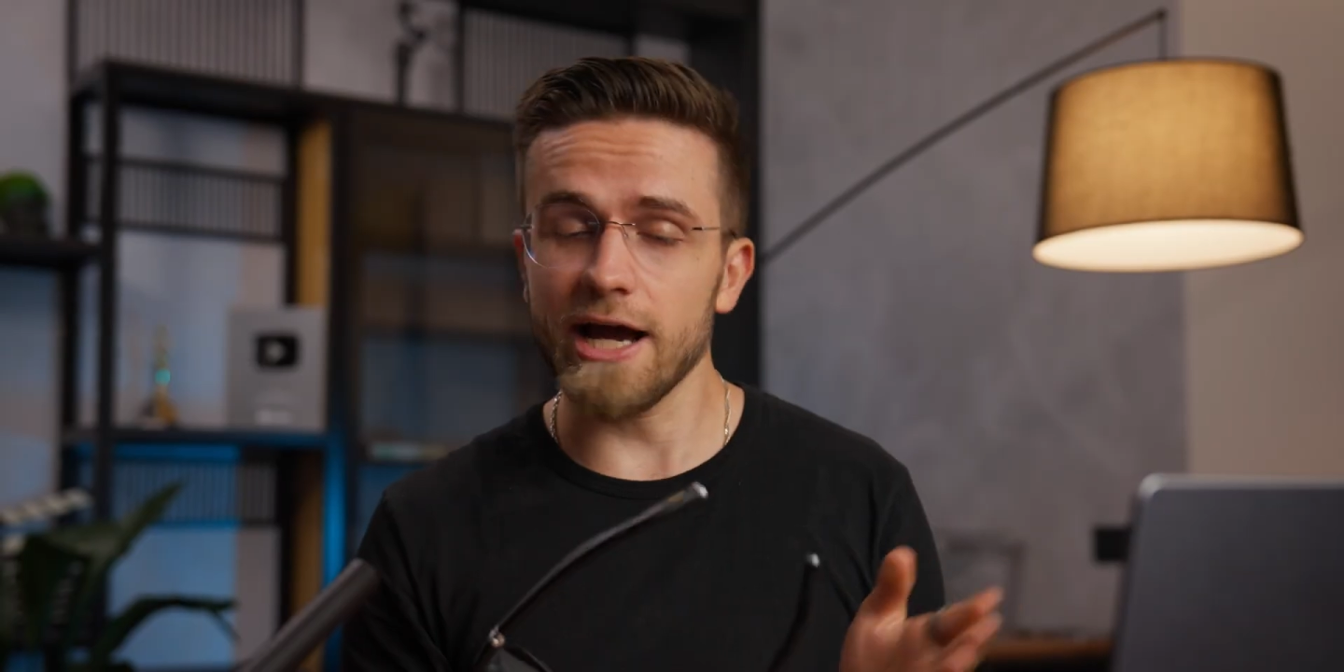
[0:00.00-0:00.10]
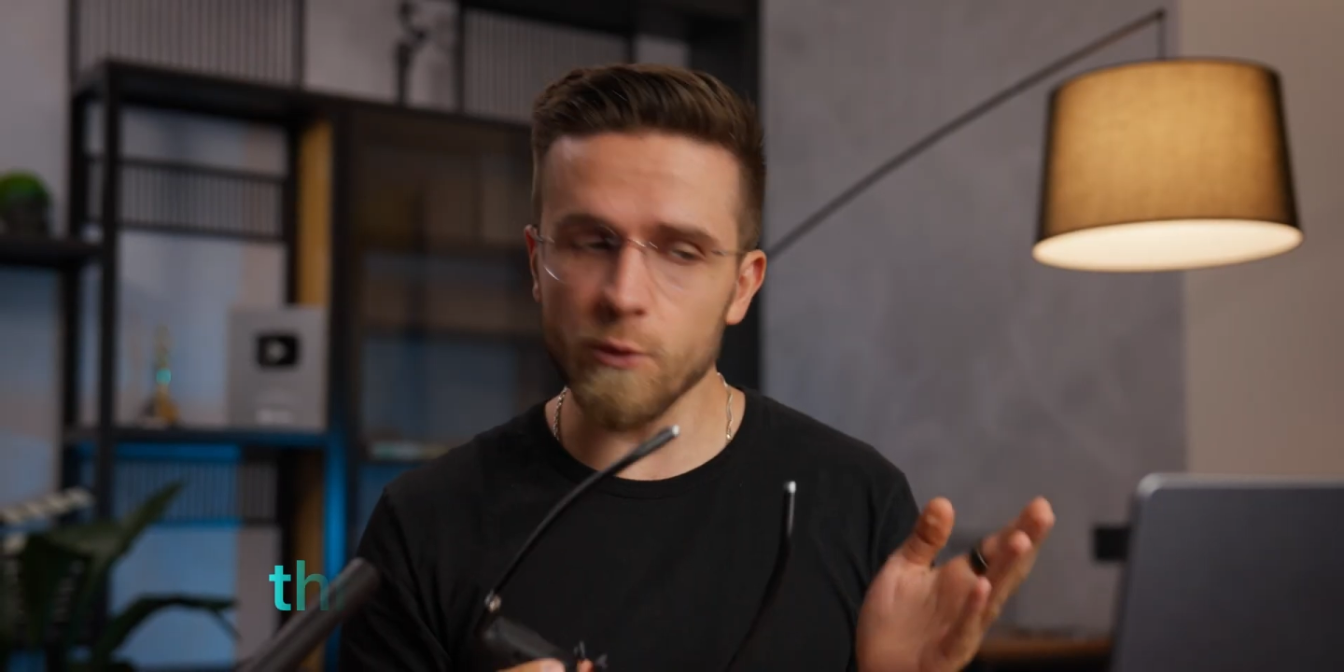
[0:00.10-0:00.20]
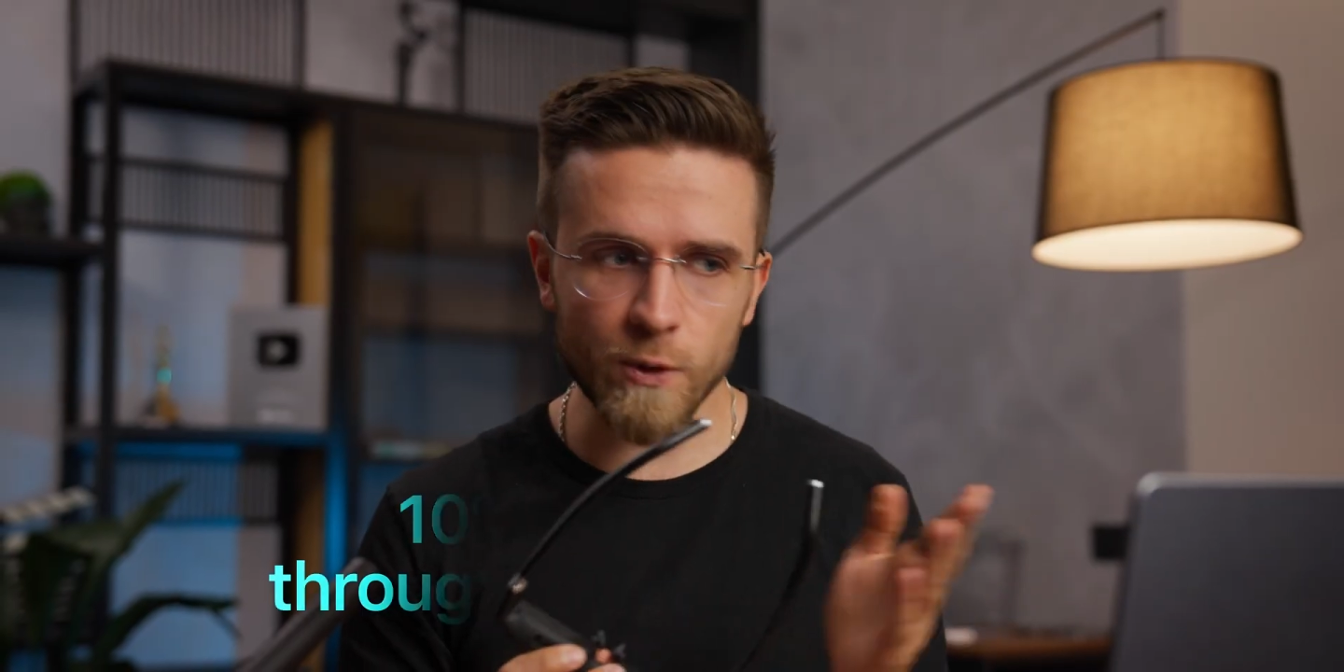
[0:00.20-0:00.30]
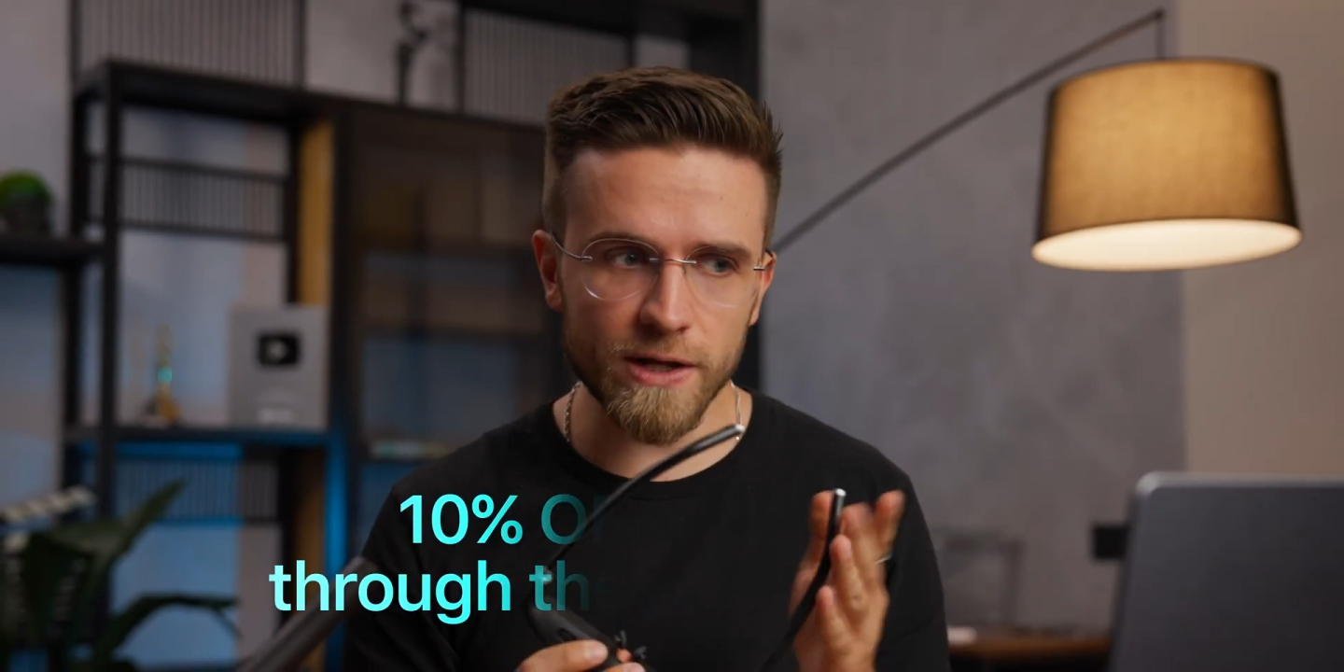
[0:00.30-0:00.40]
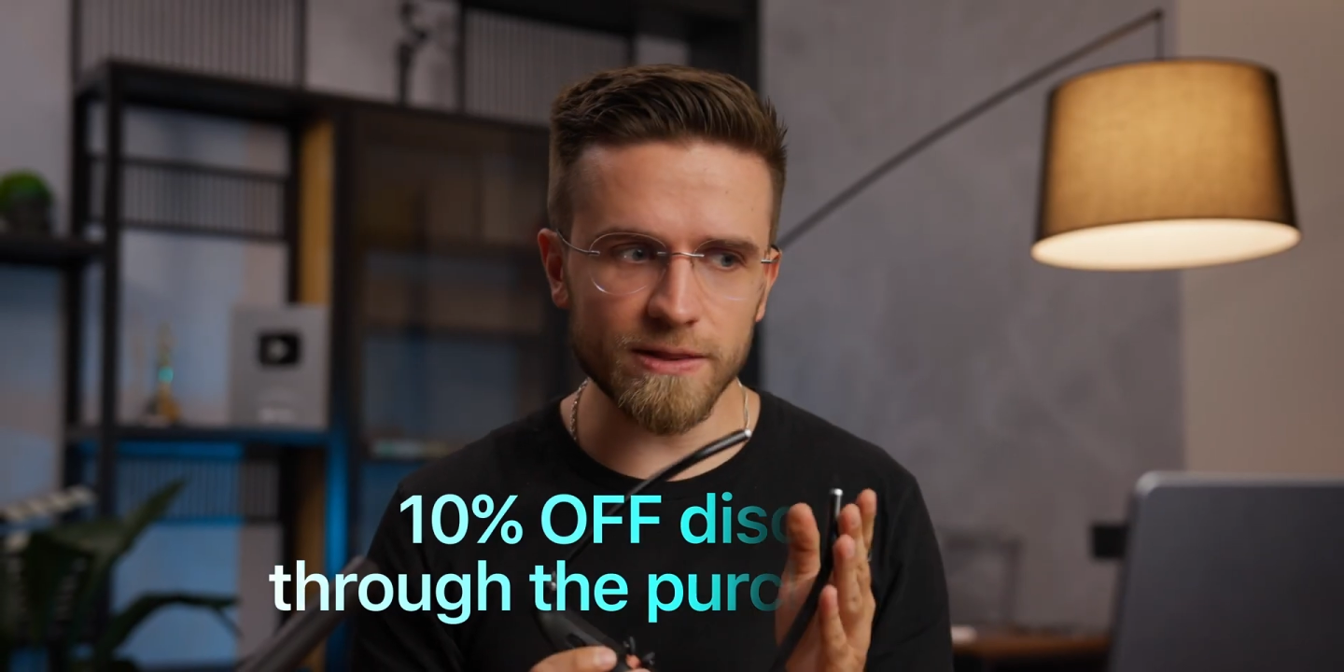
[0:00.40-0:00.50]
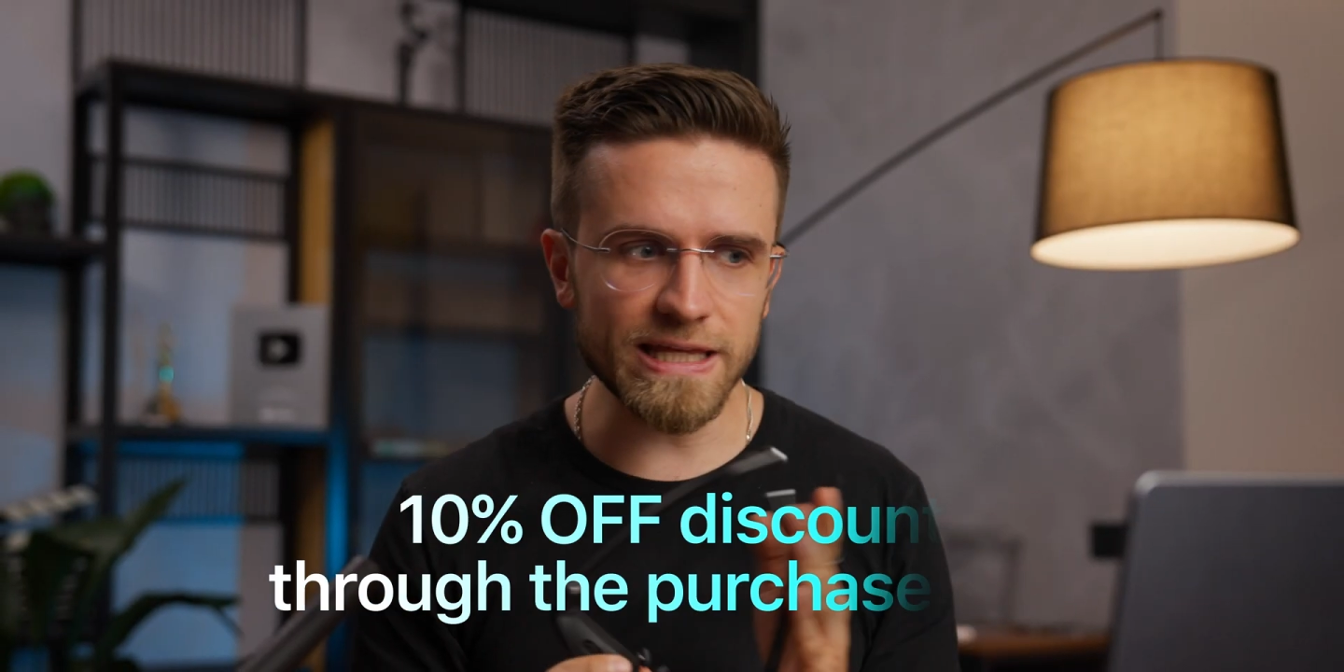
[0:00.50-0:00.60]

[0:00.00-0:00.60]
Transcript: I will